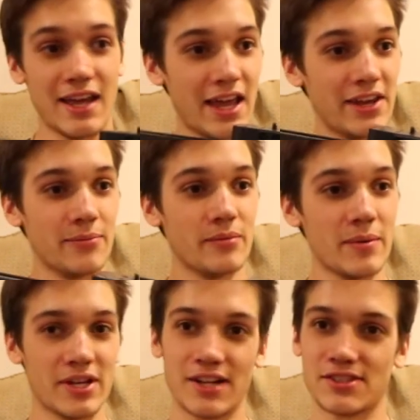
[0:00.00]
and
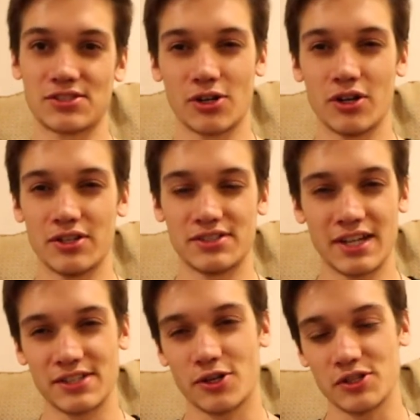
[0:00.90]
maybe not as tall. It's
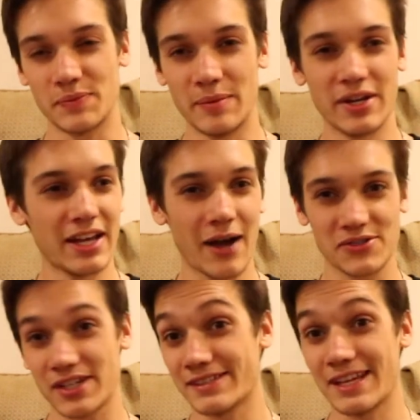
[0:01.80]
not as tall as me, but I
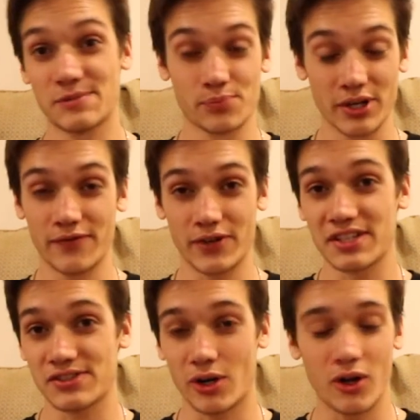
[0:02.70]
was gonna say it's pretty
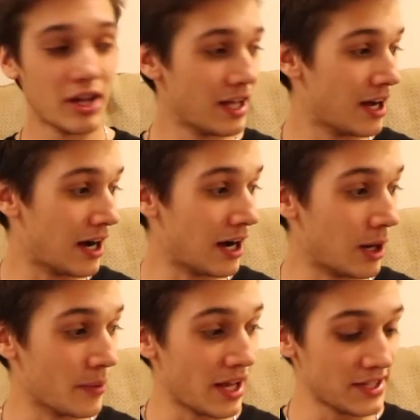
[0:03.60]
freaking tall.
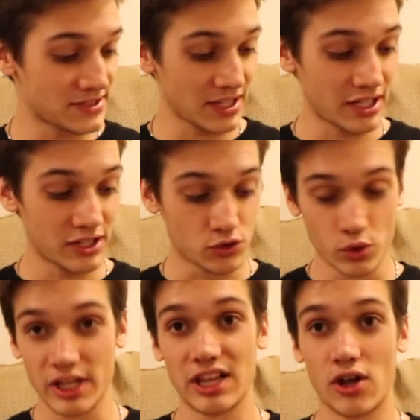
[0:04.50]
And it's like, it's
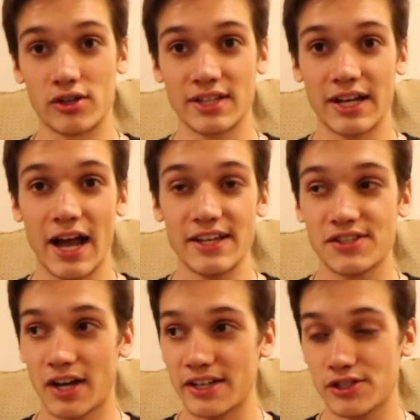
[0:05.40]
really long. Like
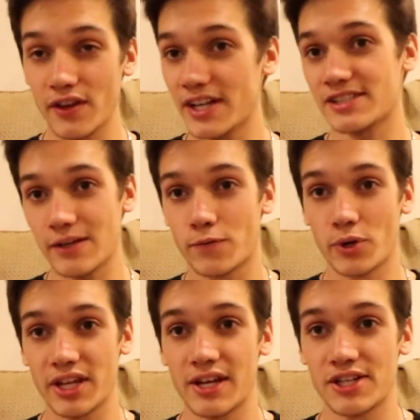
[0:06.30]
I saw that it said
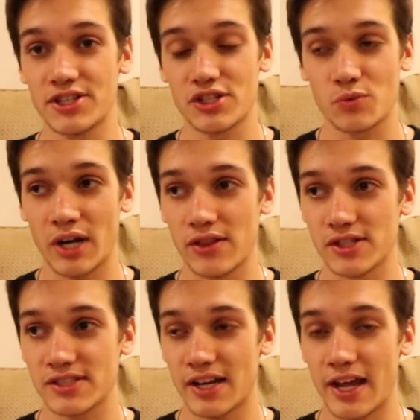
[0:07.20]
48 inches when I
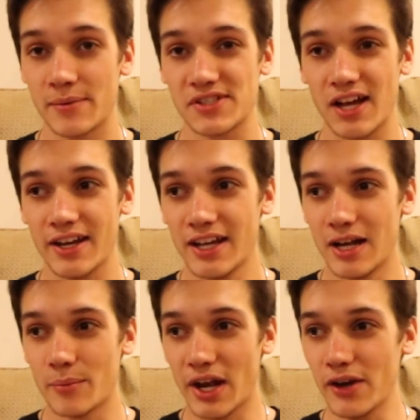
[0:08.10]
looked on Amazon,
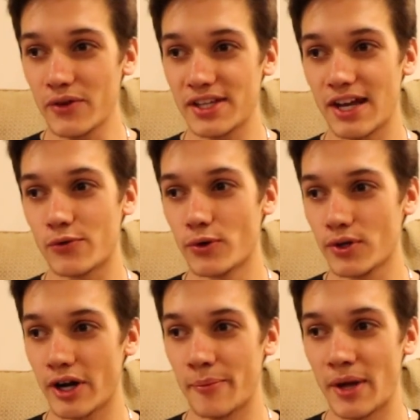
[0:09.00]
but I didn't really get a
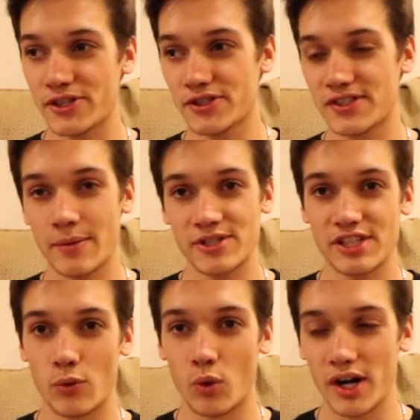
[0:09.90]
ruler out and measure to see how much
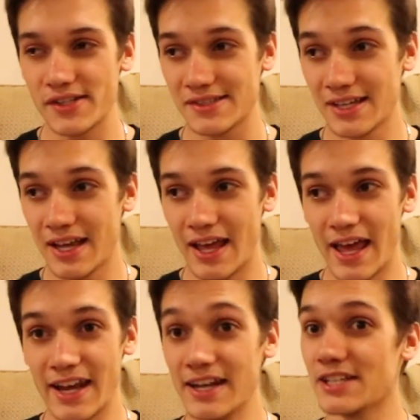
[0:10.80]
that was.
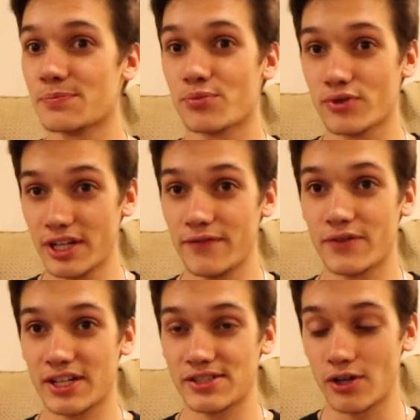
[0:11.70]
And it is pretty
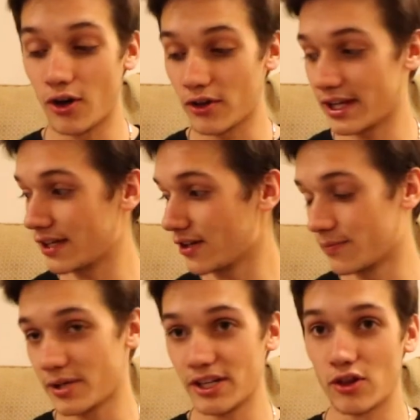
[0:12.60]
freaking tall, like, or
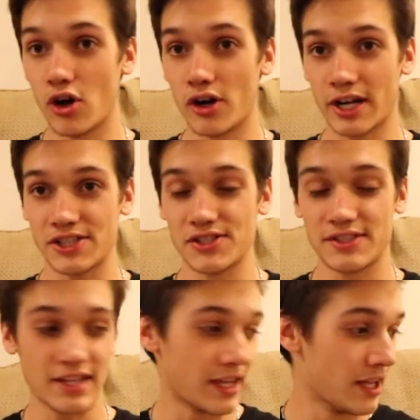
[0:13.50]
pretty long, I should
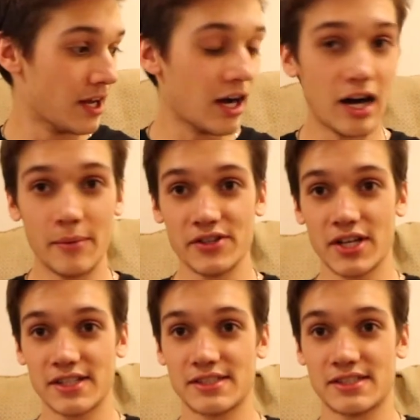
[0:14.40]
say. As you
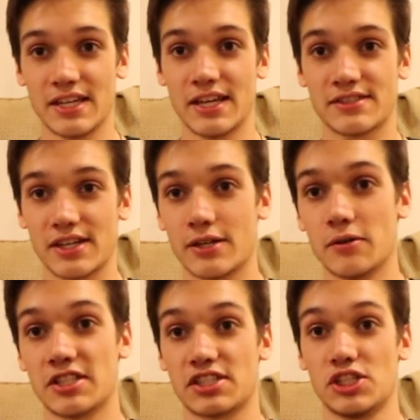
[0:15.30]
guys can see,
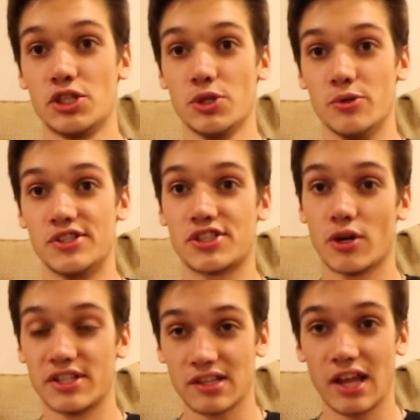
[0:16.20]
it's huge. So
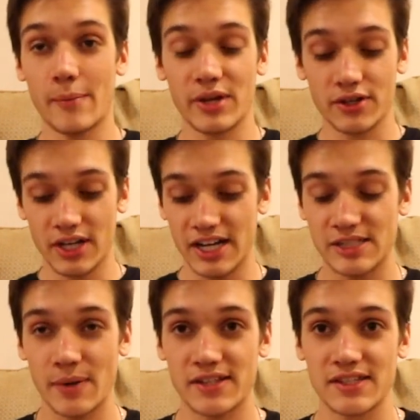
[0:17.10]
it's a lot bigger than I
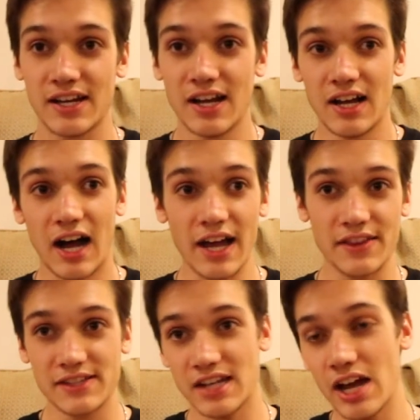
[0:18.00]
expected.
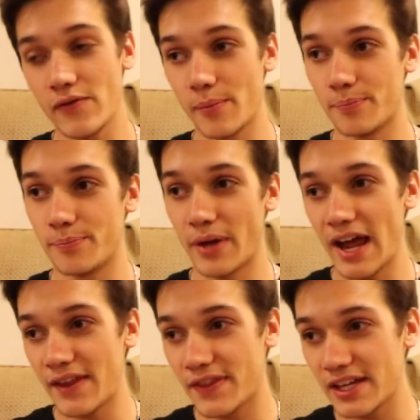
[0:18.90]
That's kind of a
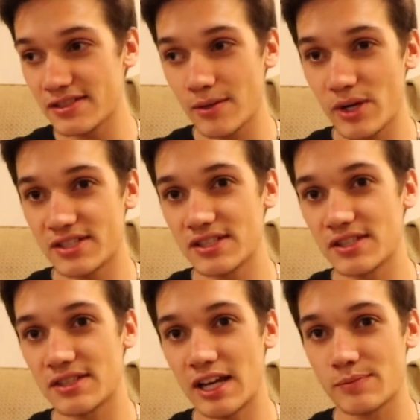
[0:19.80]
bad thing in some ways because
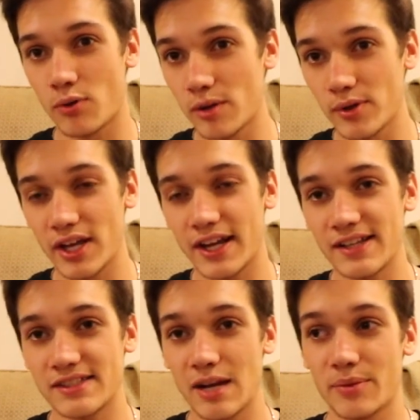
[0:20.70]
it's not as portable, like I
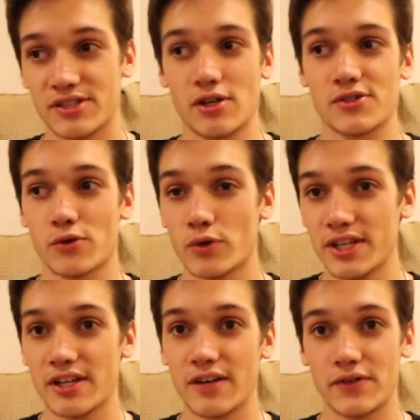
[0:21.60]
said, but it's also
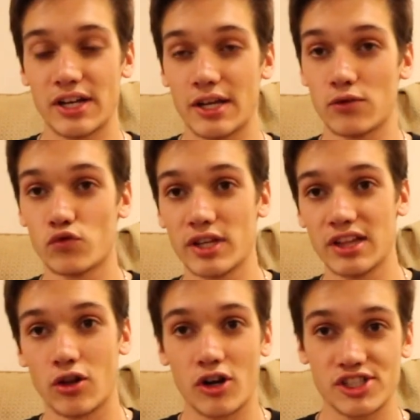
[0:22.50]
really good if you're getting really
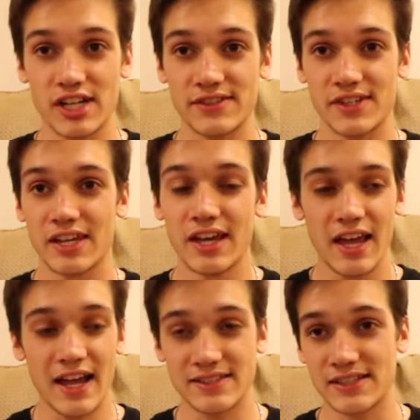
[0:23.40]
long shots. Like,
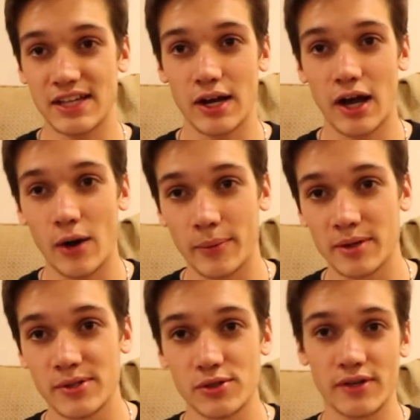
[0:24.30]
as I said, how I'm going
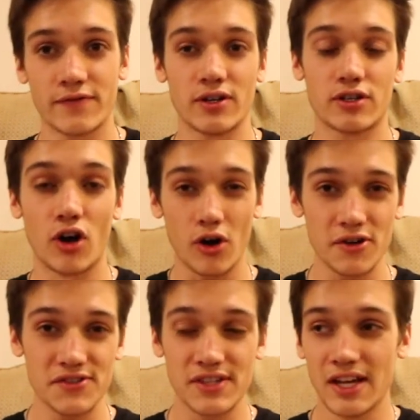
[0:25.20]
to be doing for cars,